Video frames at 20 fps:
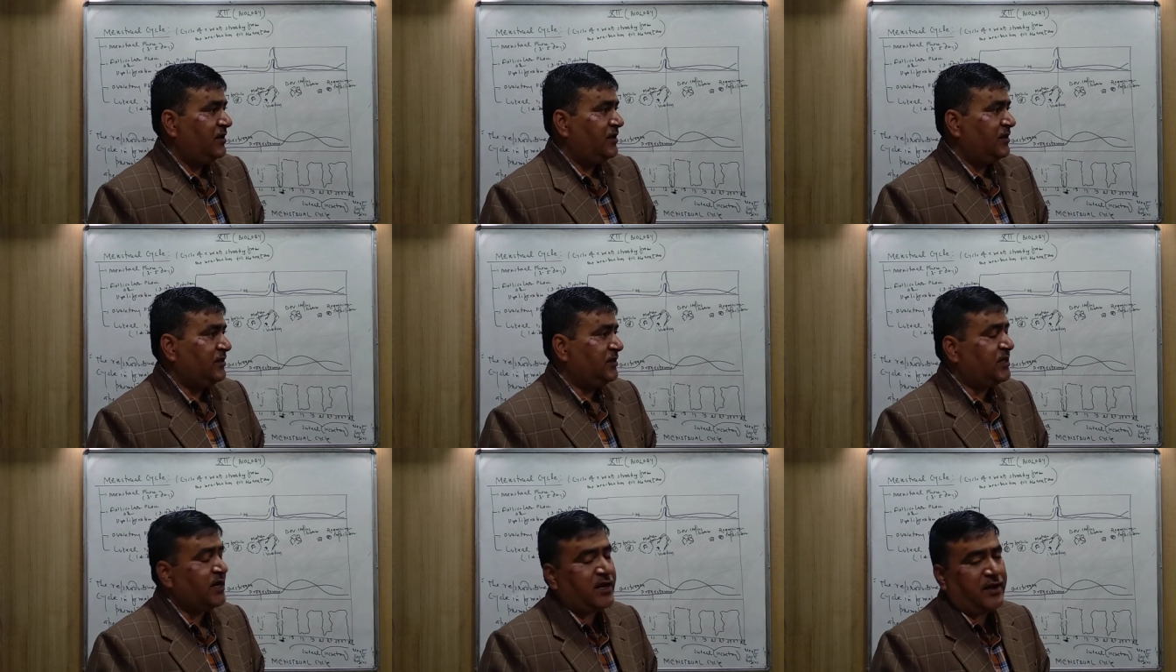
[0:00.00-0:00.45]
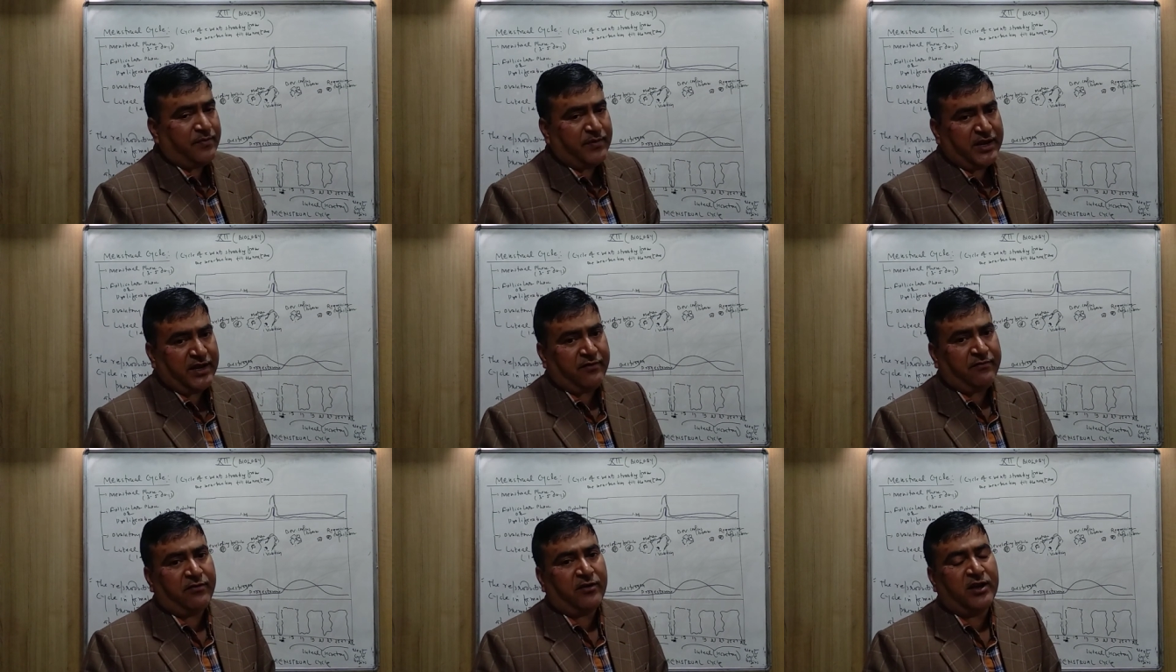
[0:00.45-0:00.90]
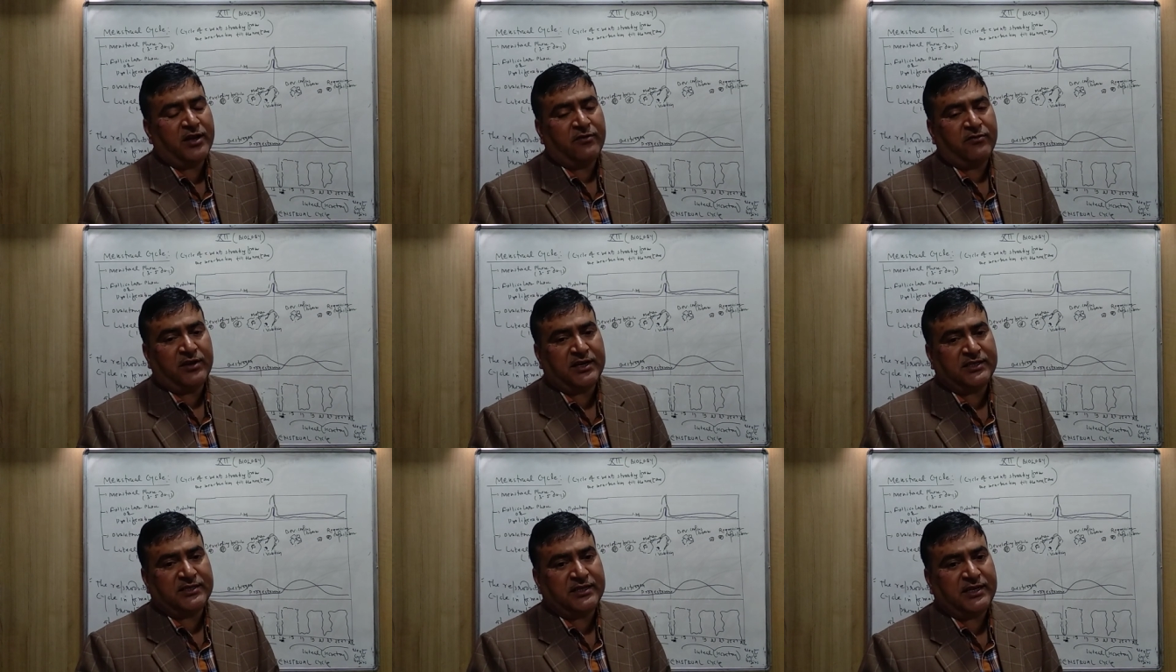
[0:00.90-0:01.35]
The remaining
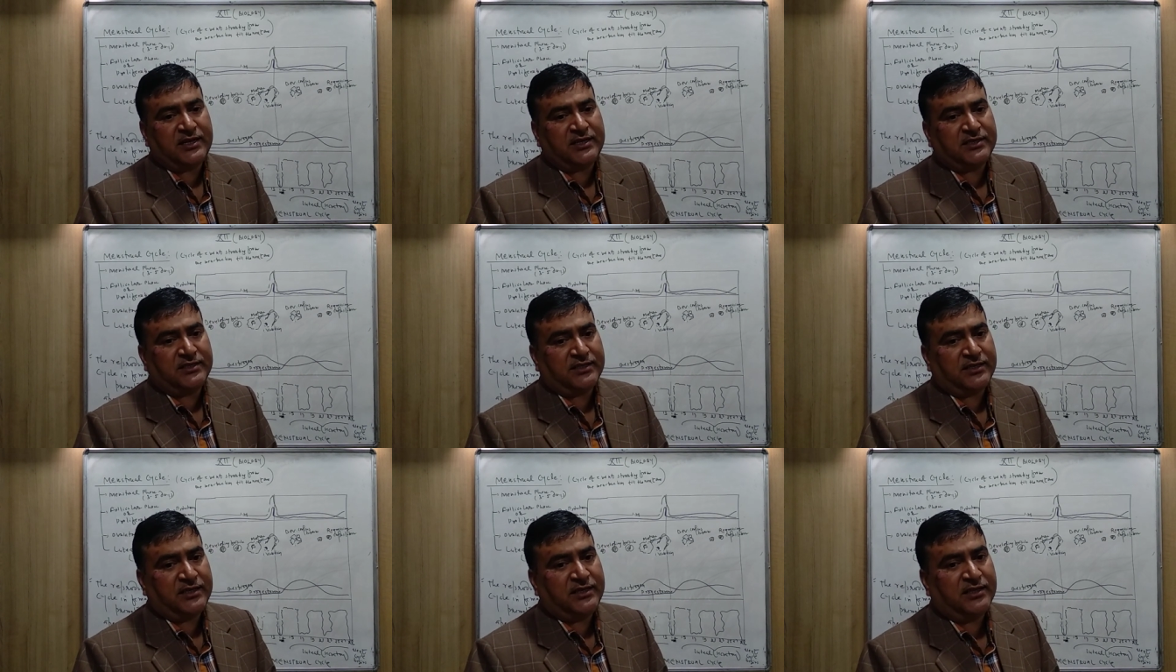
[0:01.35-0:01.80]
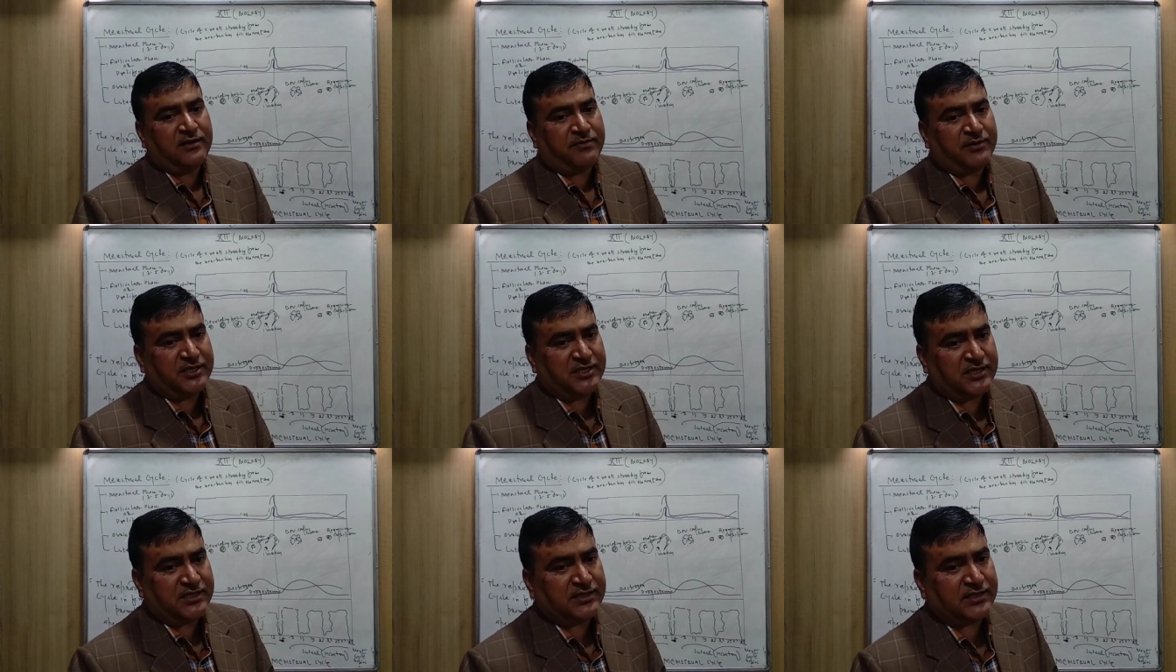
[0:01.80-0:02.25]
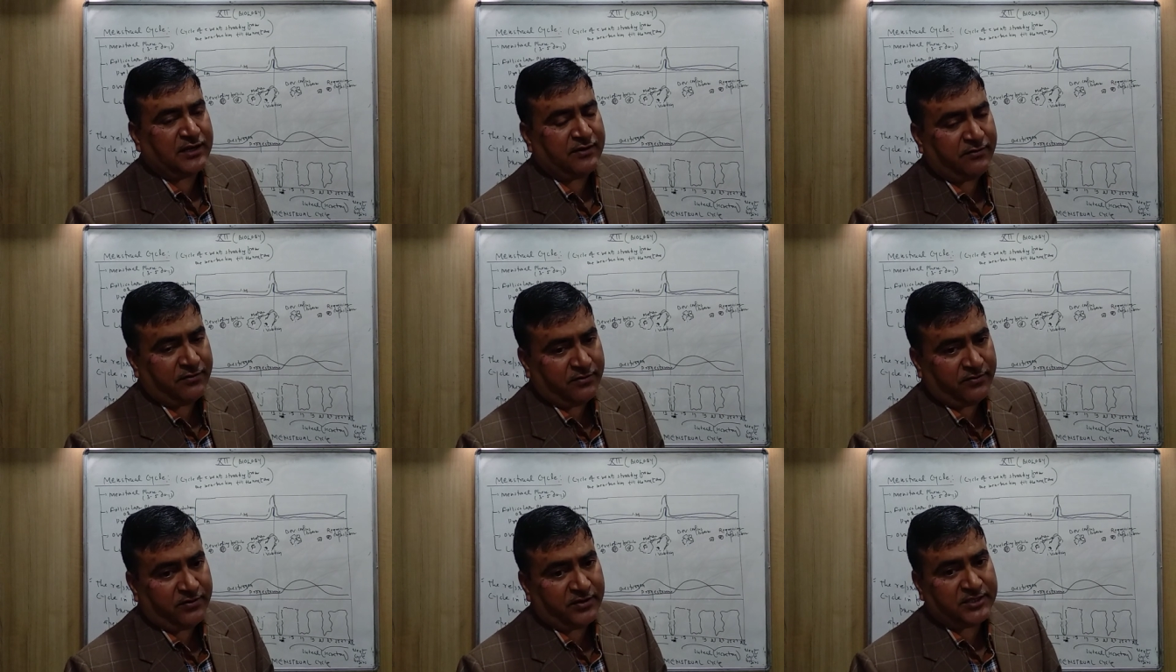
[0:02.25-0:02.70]
follicular cells, in the presence
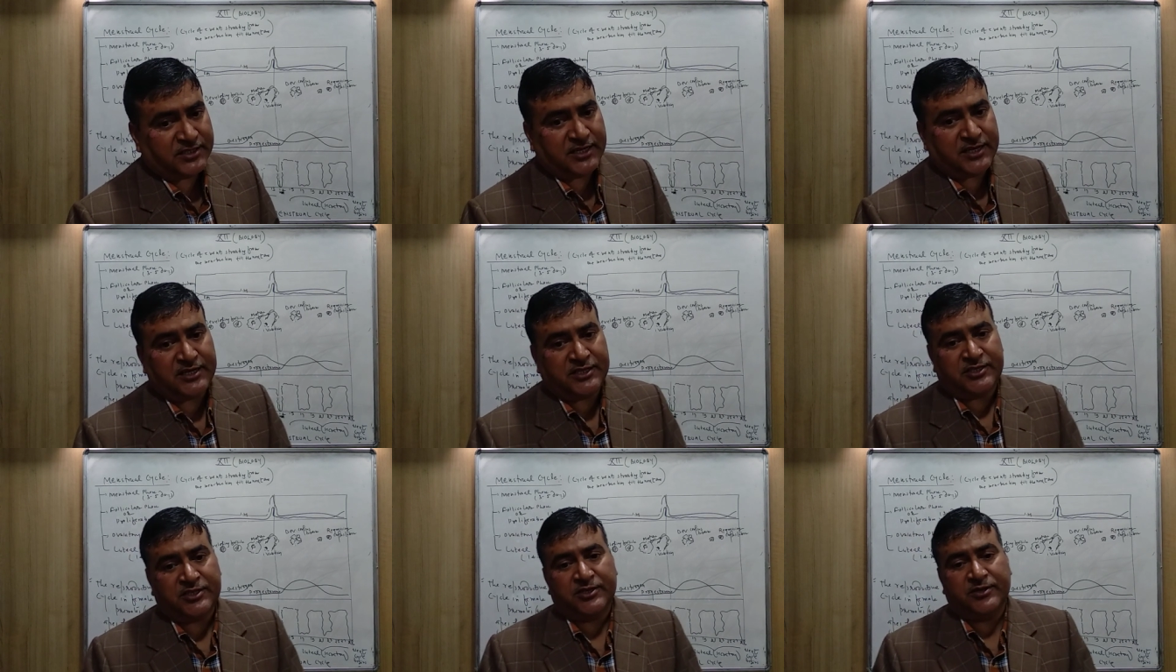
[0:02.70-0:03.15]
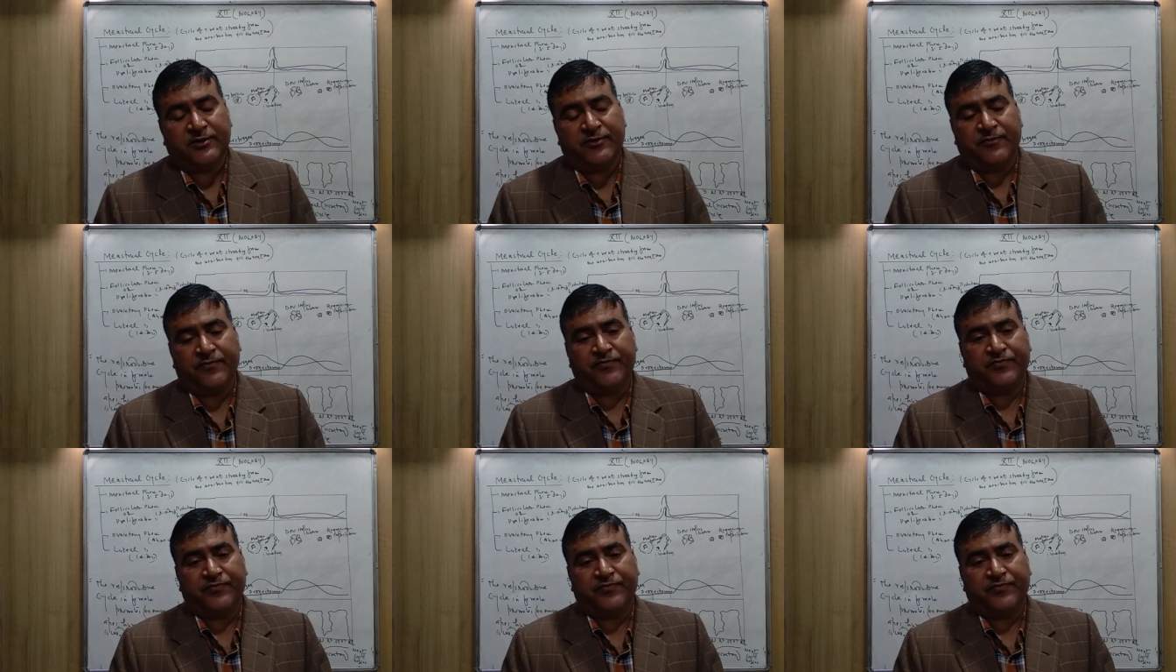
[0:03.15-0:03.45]
of FSH,